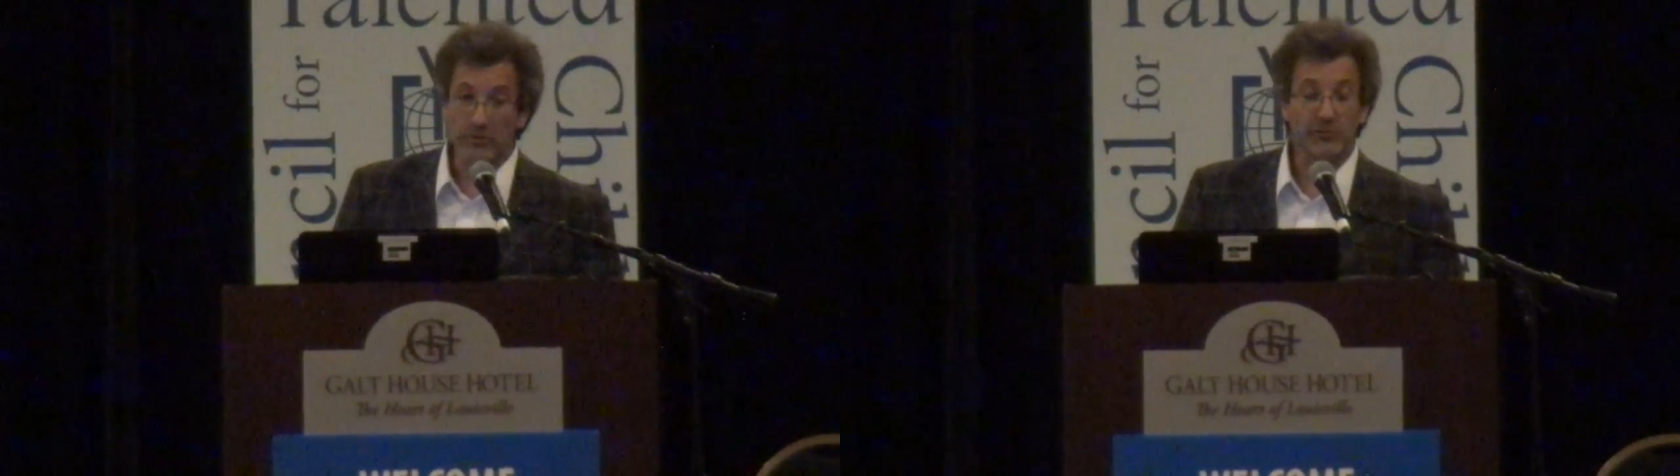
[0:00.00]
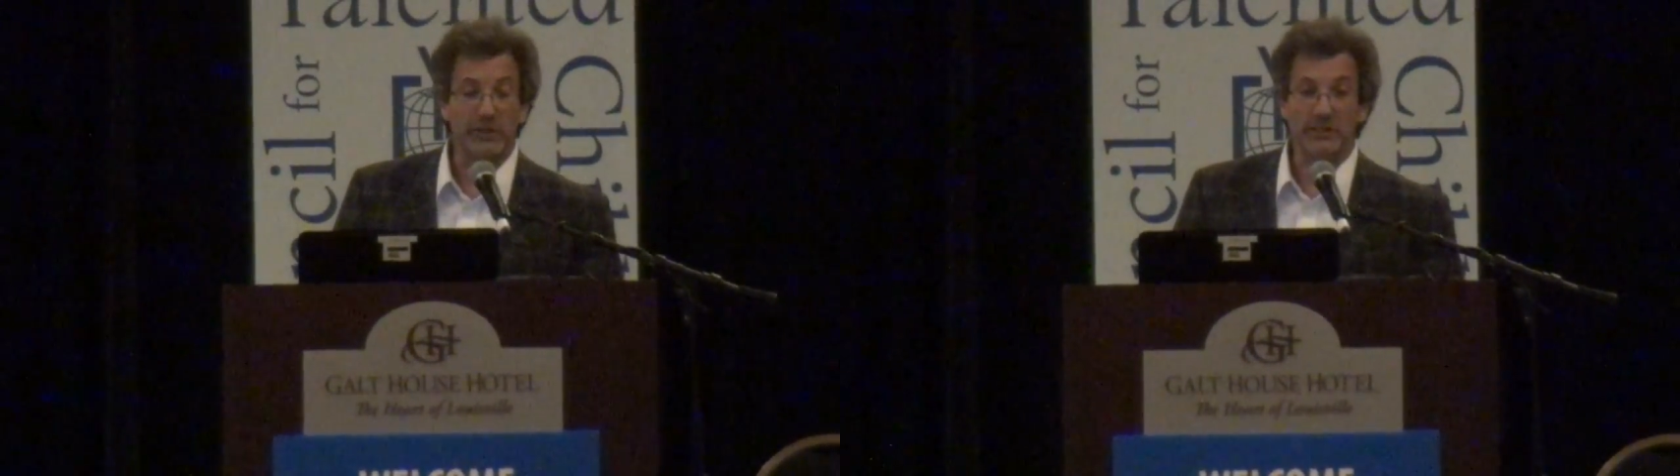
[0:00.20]

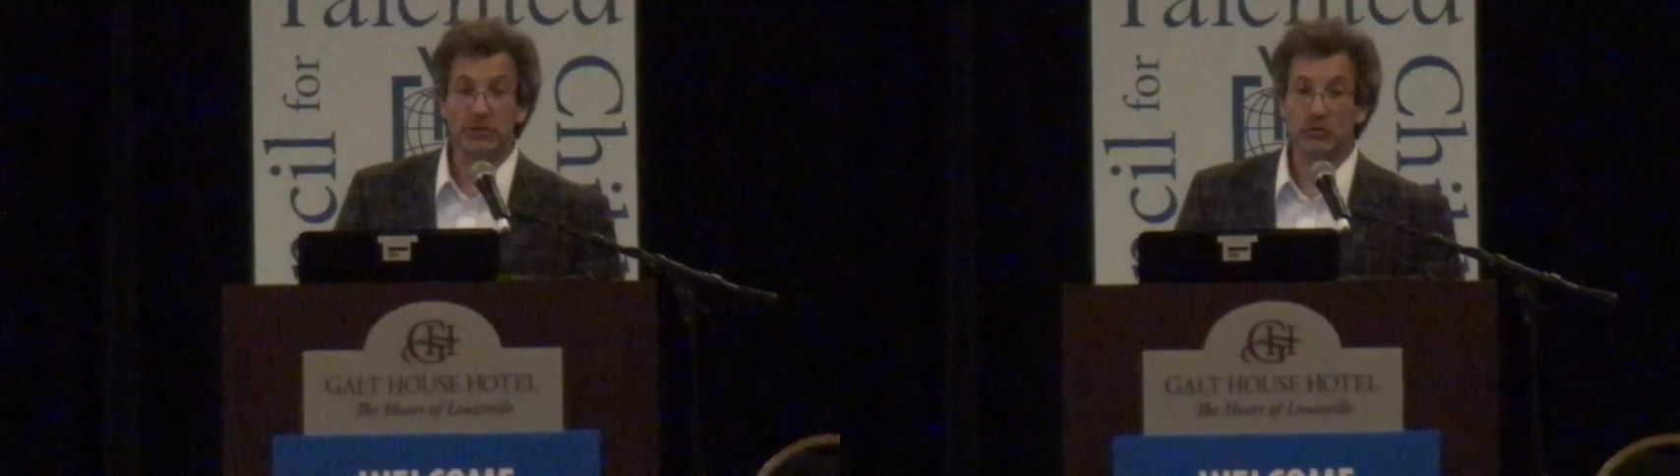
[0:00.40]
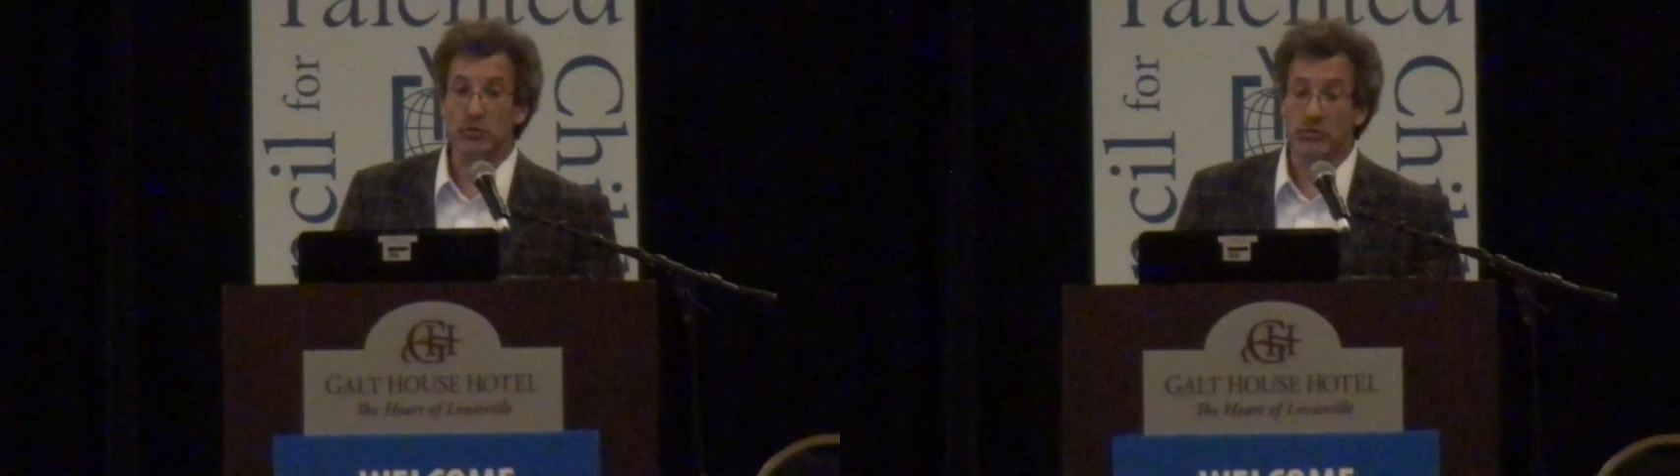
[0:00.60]
French
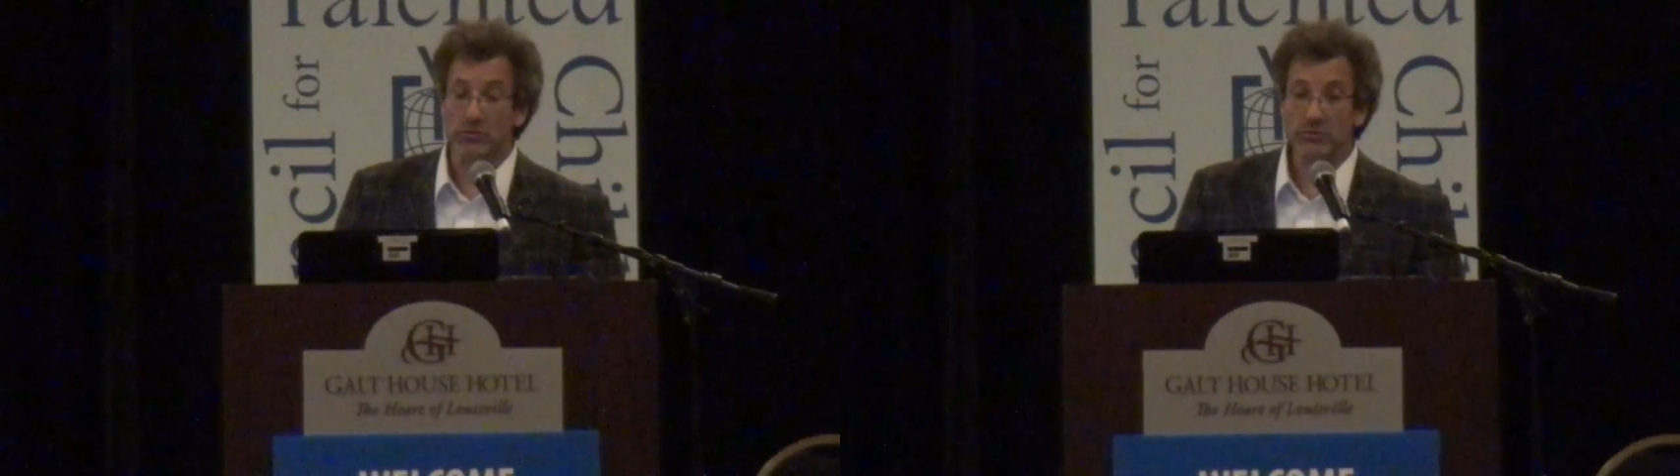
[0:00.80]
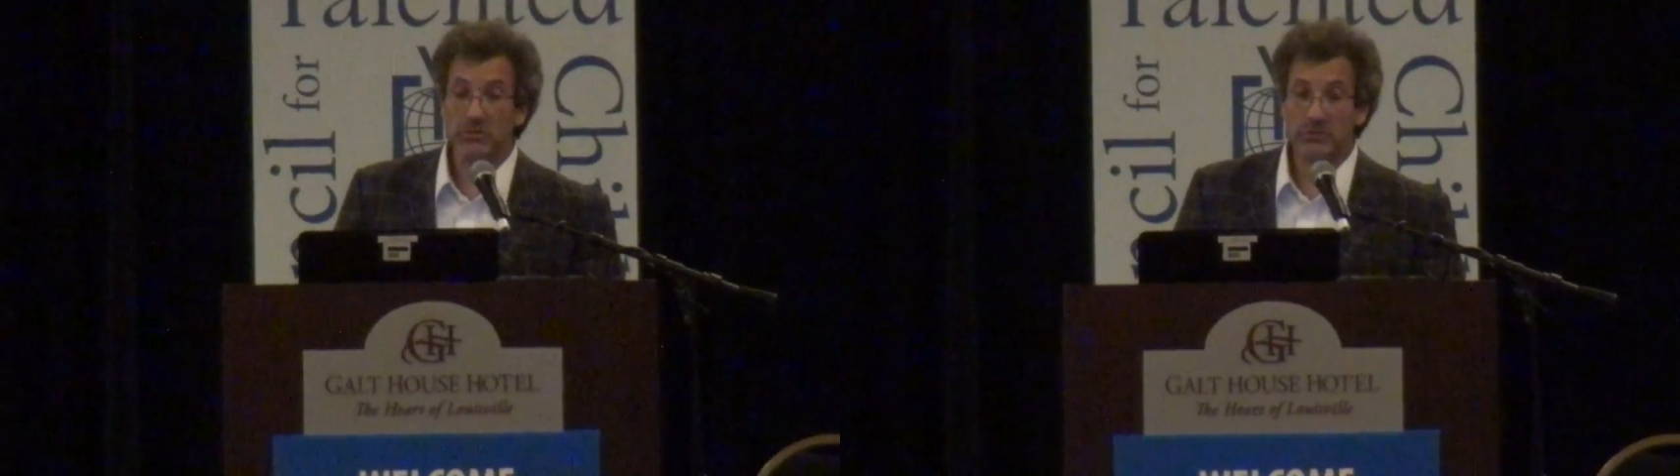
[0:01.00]

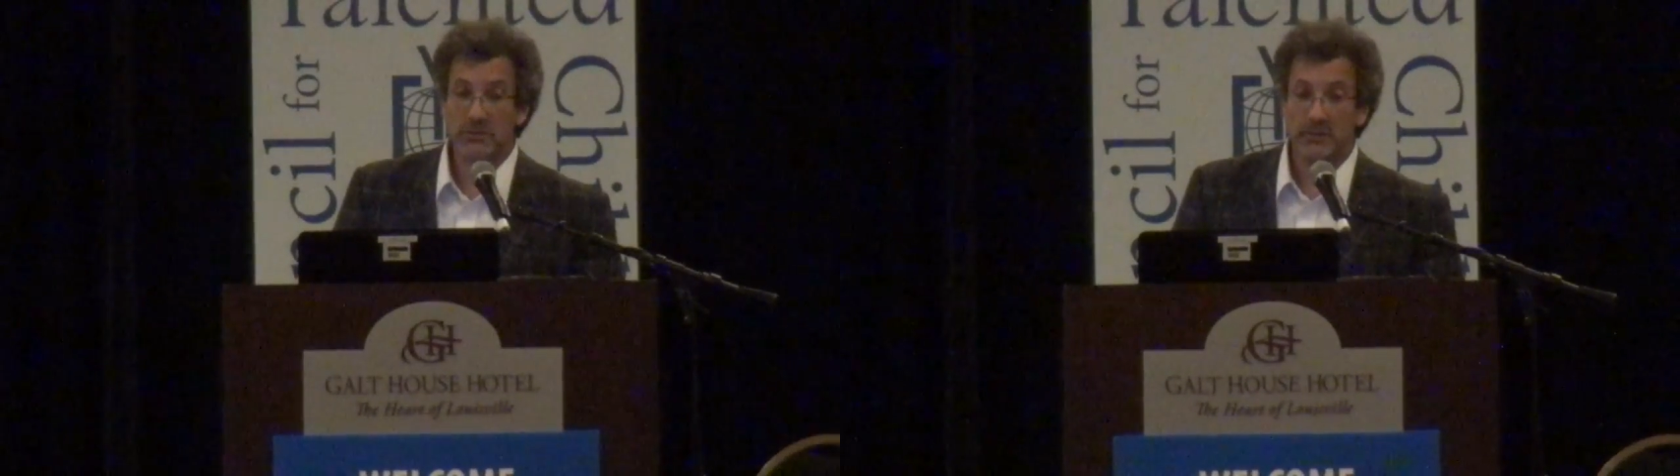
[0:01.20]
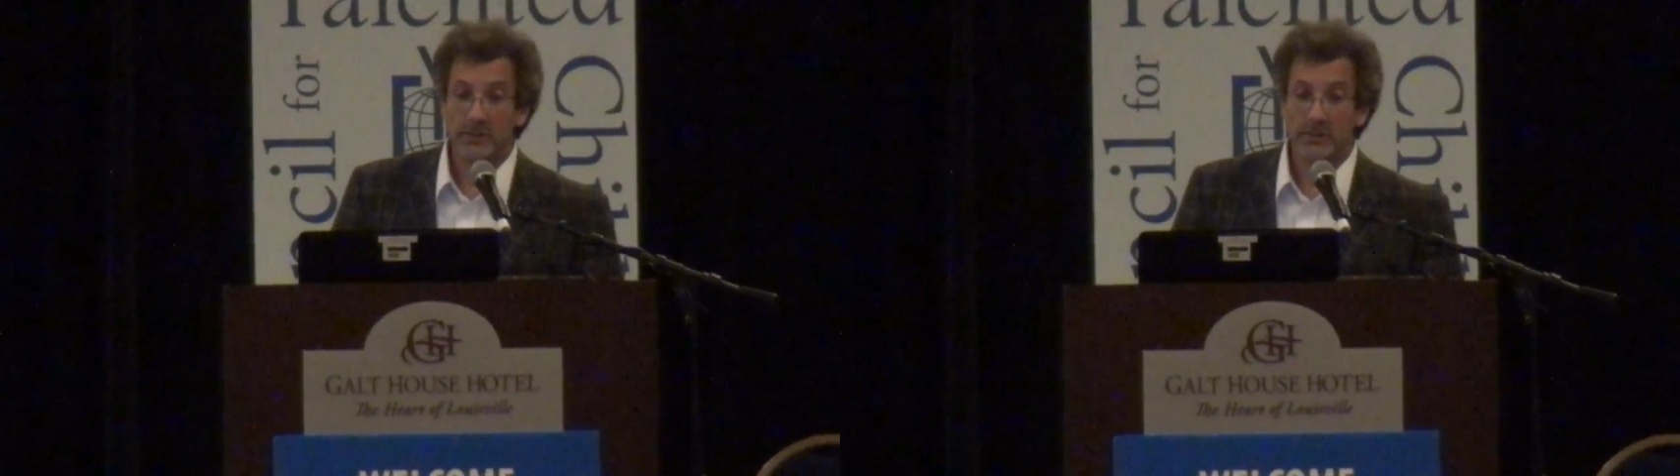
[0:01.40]
schools